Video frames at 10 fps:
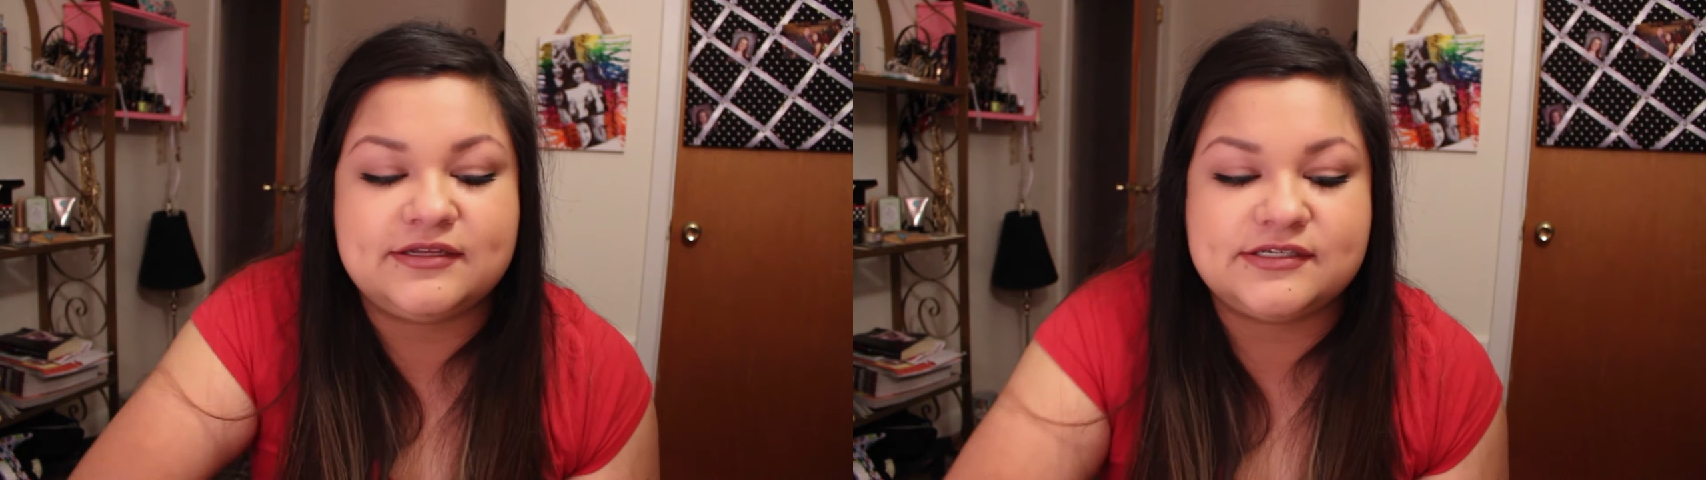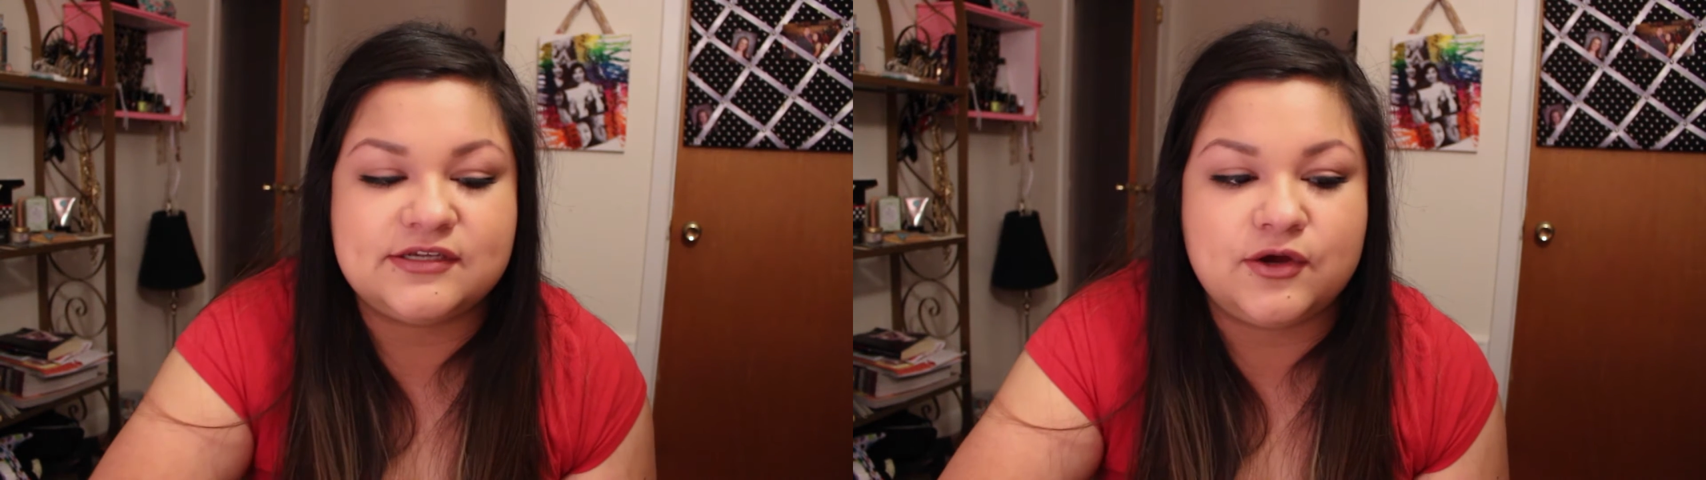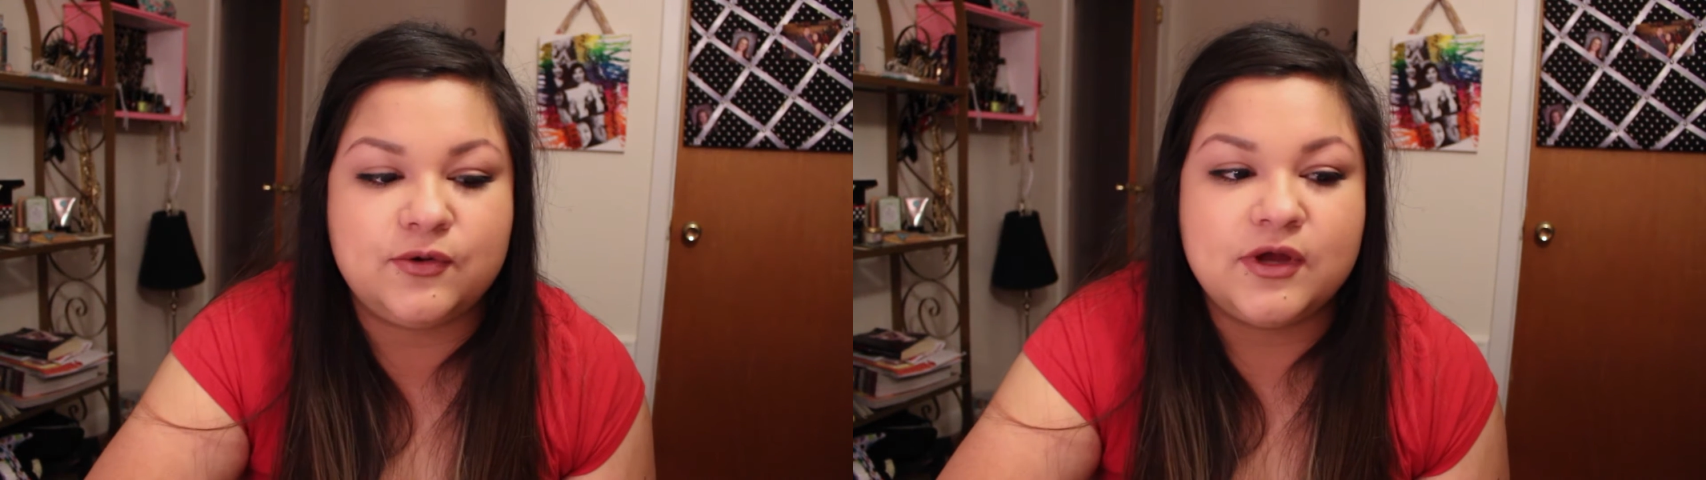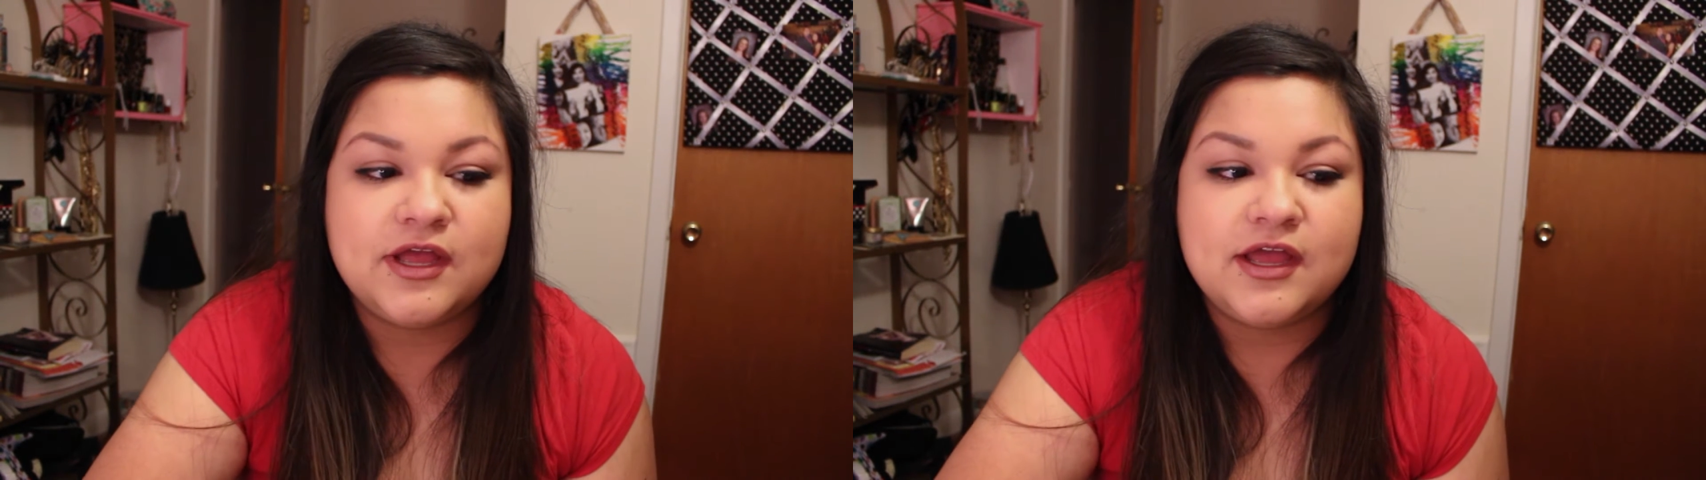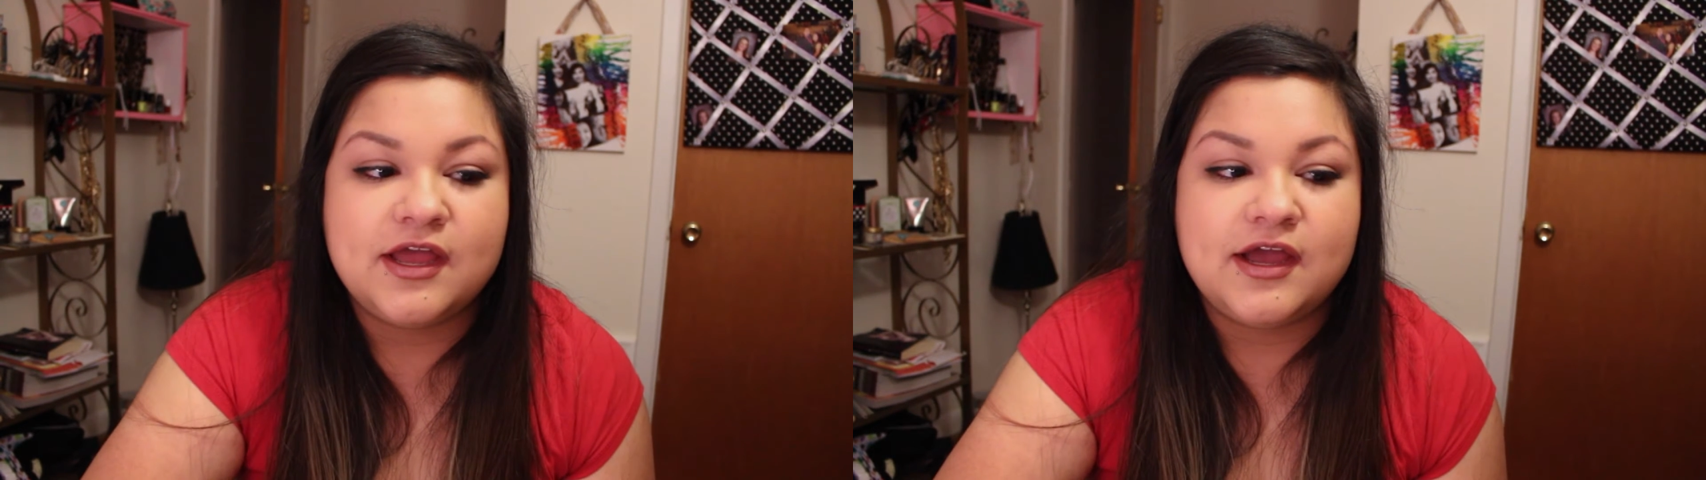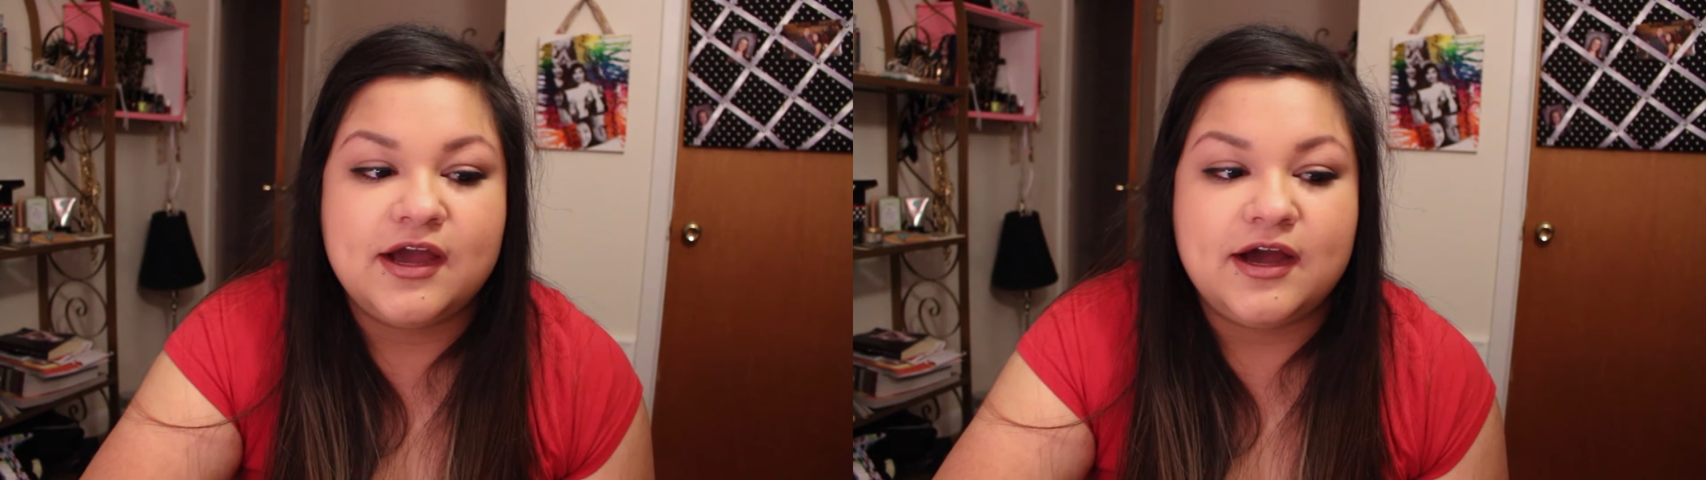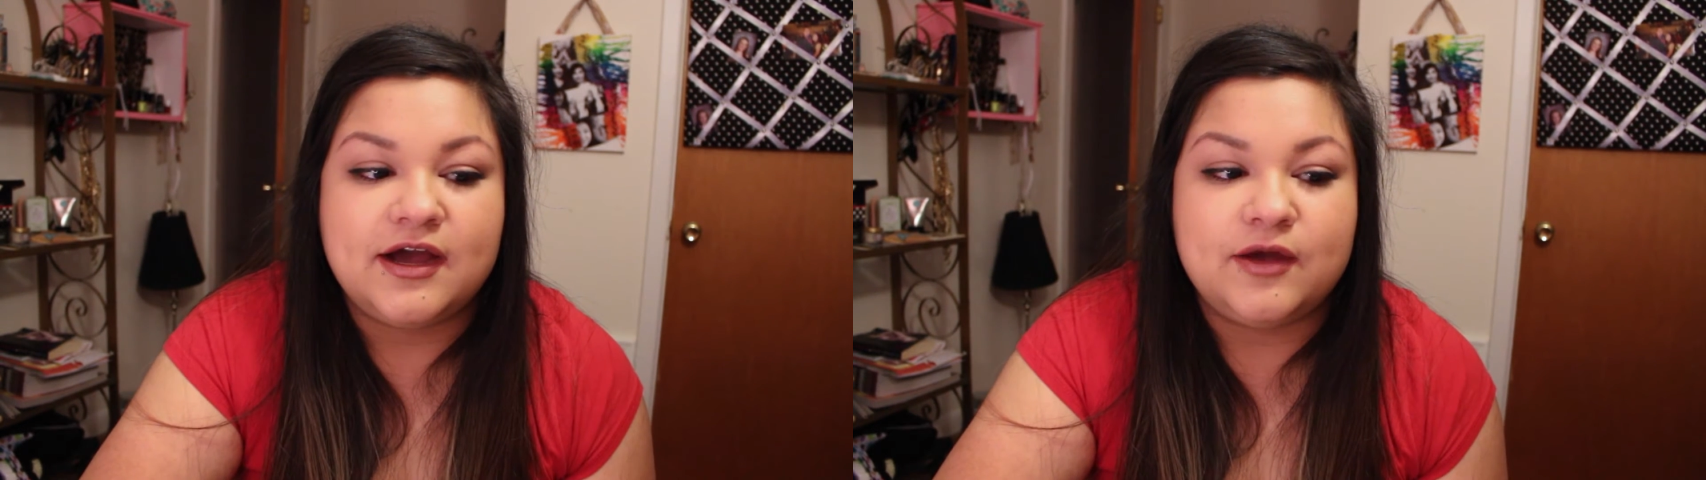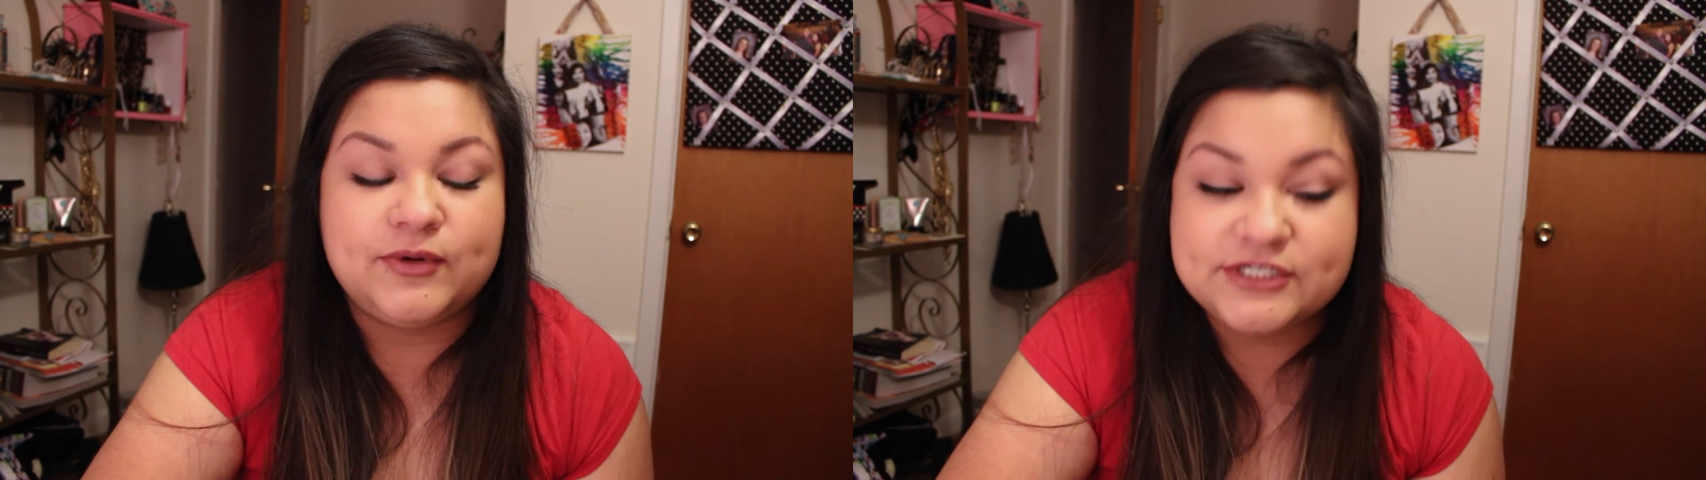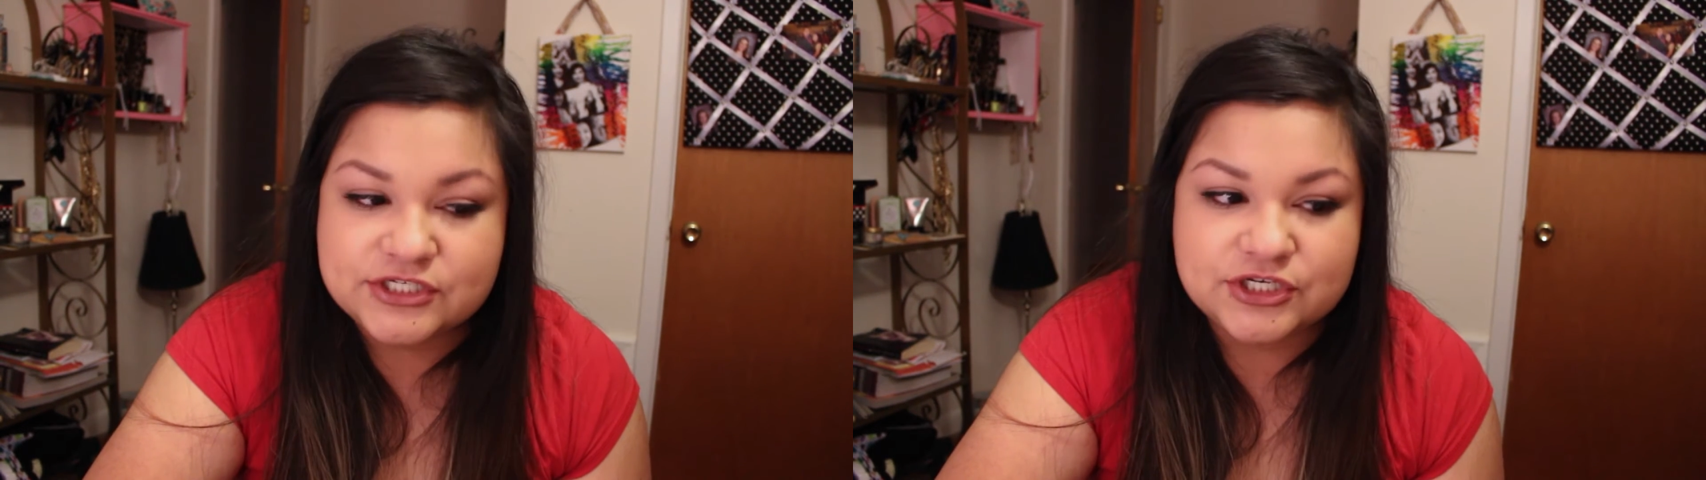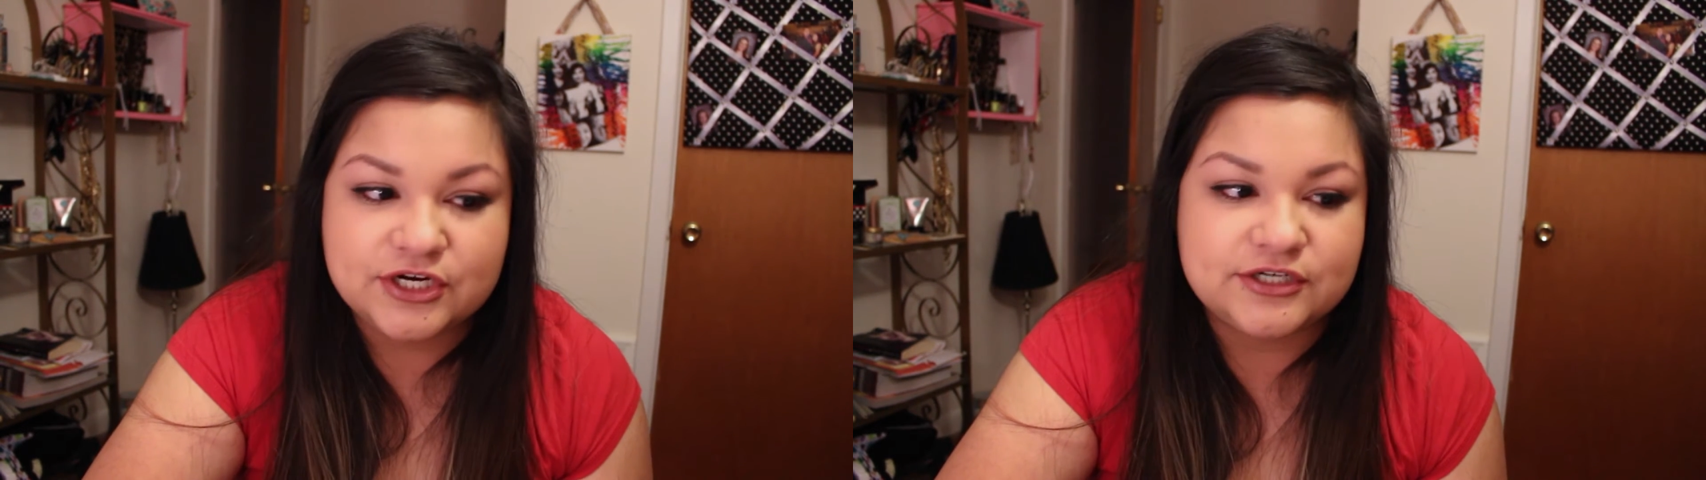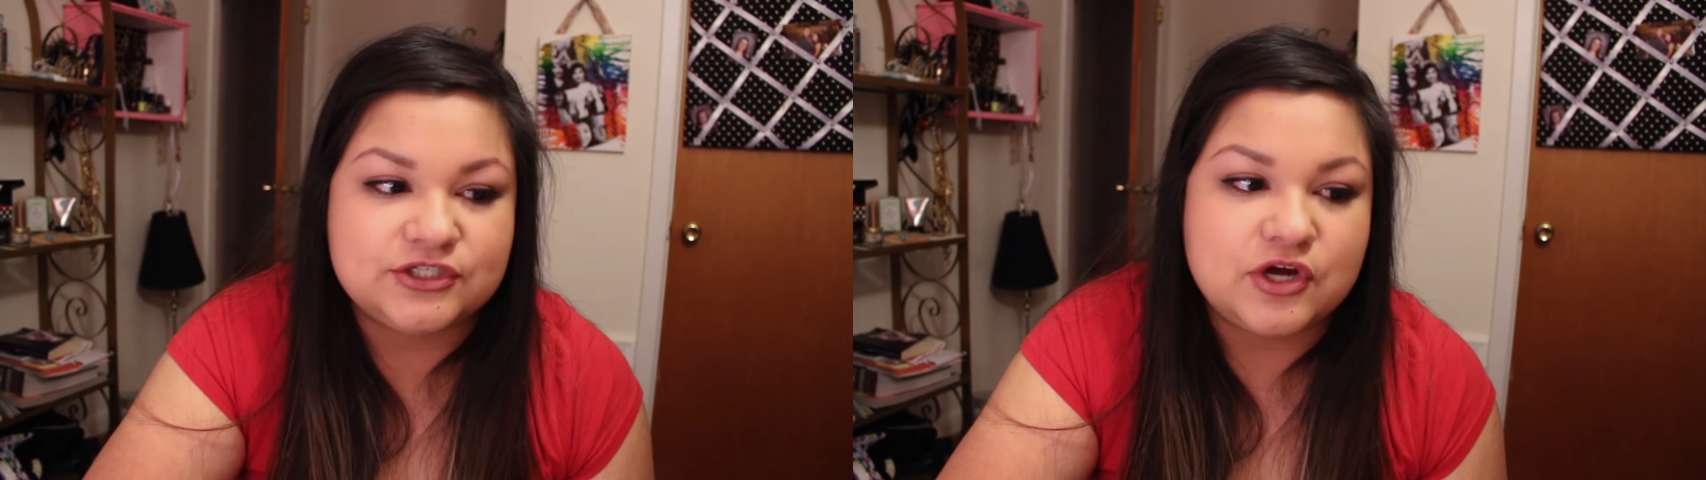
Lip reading: And so I went to church,